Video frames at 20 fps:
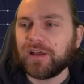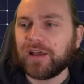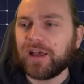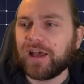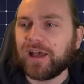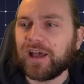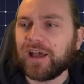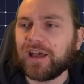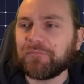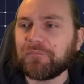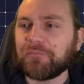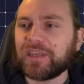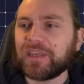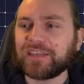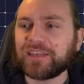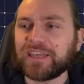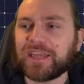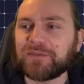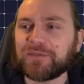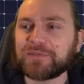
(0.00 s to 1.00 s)
And my
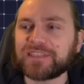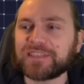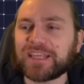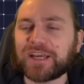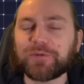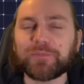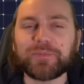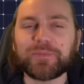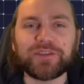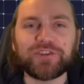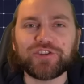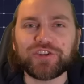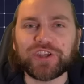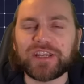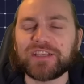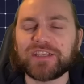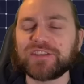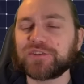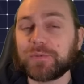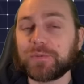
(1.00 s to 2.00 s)
nickname has now been
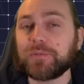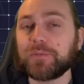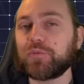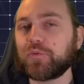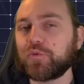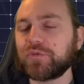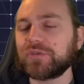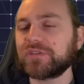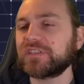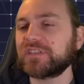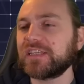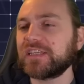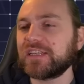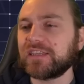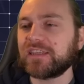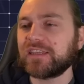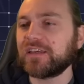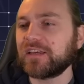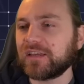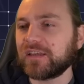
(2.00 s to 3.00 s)
changed. So people will see
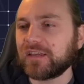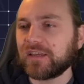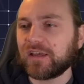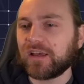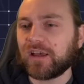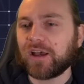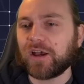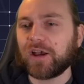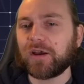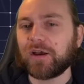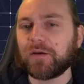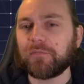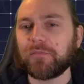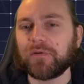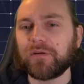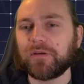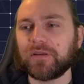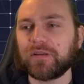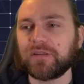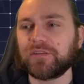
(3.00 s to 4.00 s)
that um,
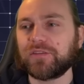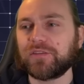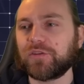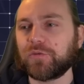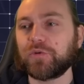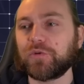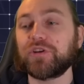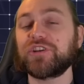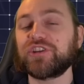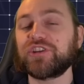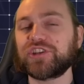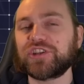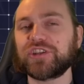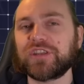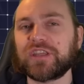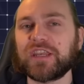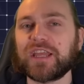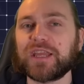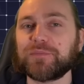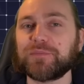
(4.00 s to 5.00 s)
the word,
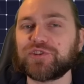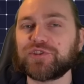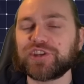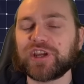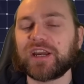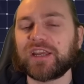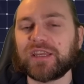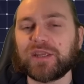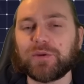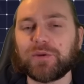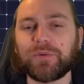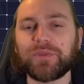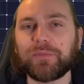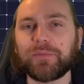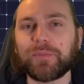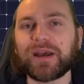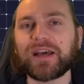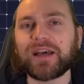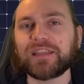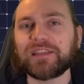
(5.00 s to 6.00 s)
the name Shiny when they
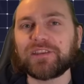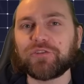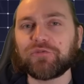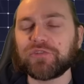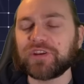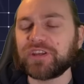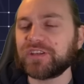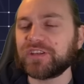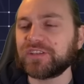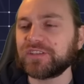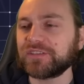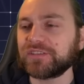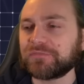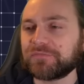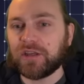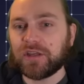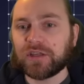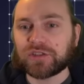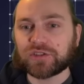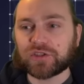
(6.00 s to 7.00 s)
battle in arenas.
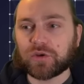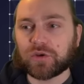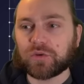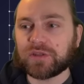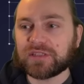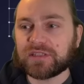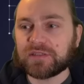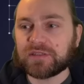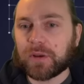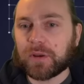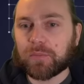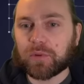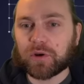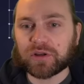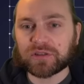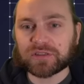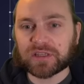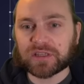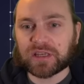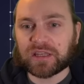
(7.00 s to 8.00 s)
So this is my
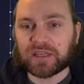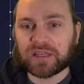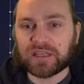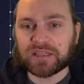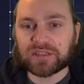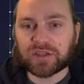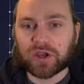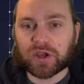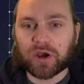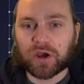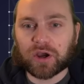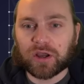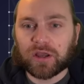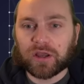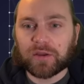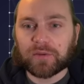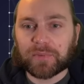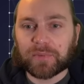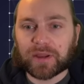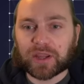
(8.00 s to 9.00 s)
boss and he's got
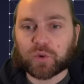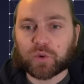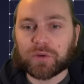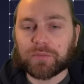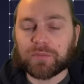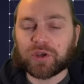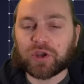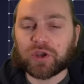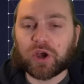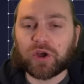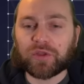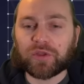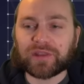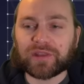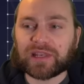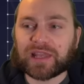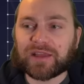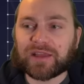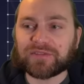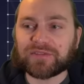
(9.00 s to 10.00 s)
my equipment on the
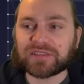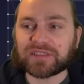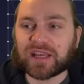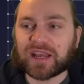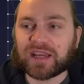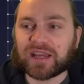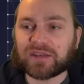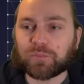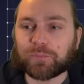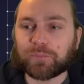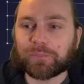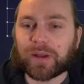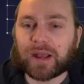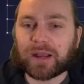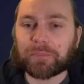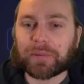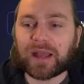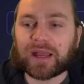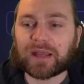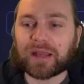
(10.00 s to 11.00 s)
left side.
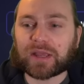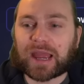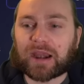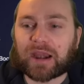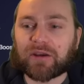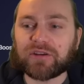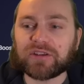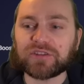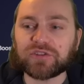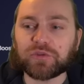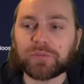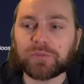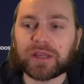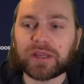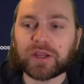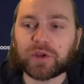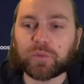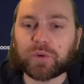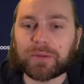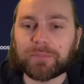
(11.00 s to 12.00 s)
Backpack carries all my
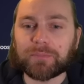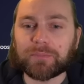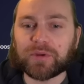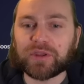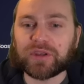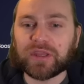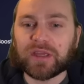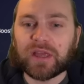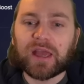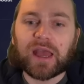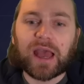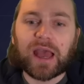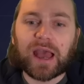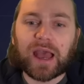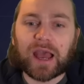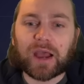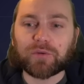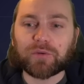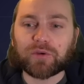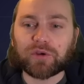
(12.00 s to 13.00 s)
equipment.
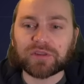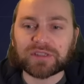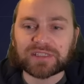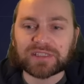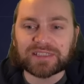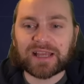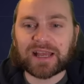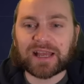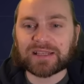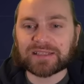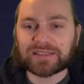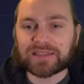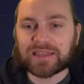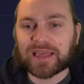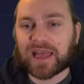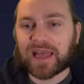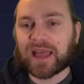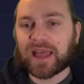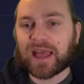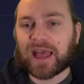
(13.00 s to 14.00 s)
Uh, we've got stats
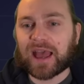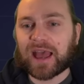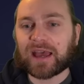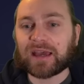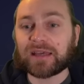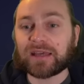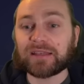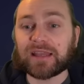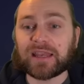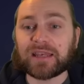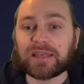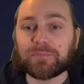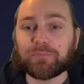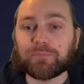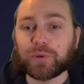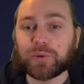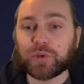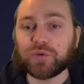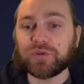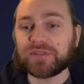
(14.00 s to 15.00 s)
there and any
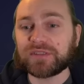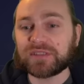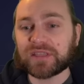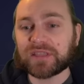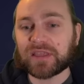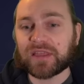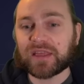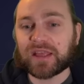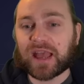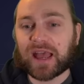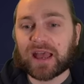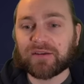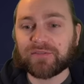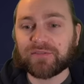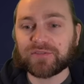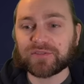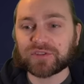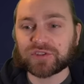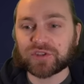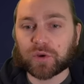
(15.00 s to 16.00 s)
boosts that they
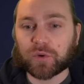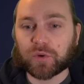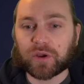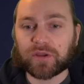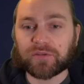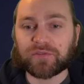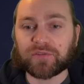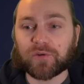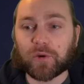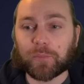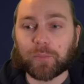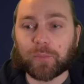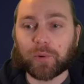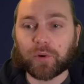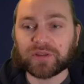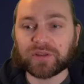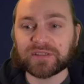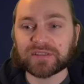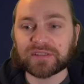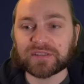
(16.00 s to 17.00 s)
have. So if you've got
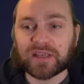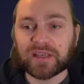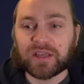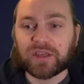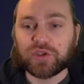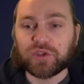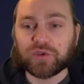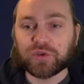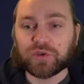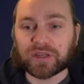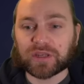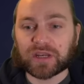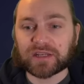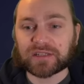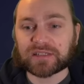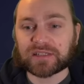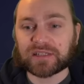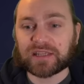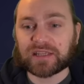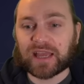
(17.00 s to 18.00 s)
points, you can
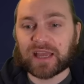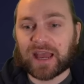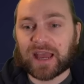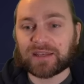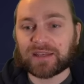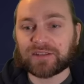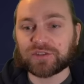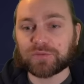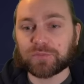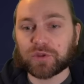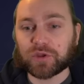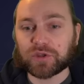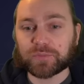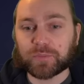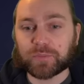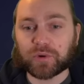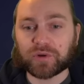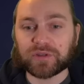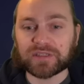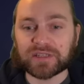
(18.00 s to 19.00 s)
actually add some of those
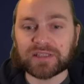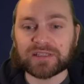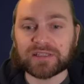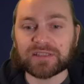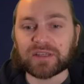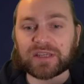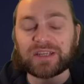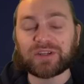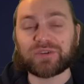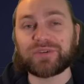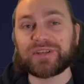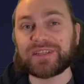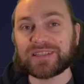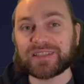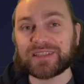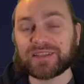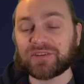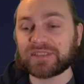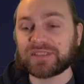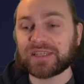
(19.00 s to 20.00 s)
points into
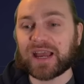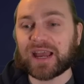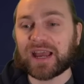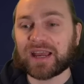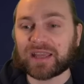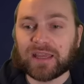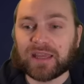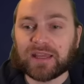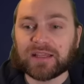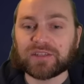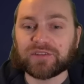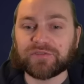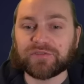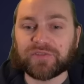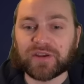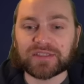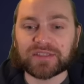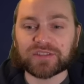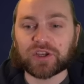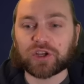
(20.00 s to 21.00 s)
increasing their attack,
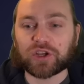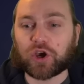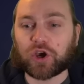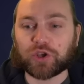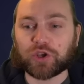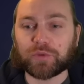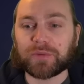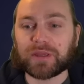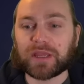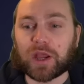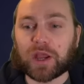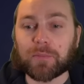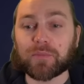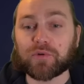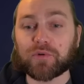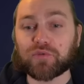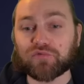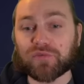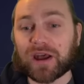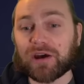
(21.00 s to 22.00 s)
defense, economy, and
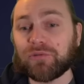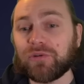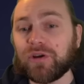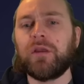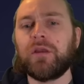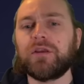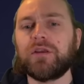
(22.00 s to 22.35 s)
morale.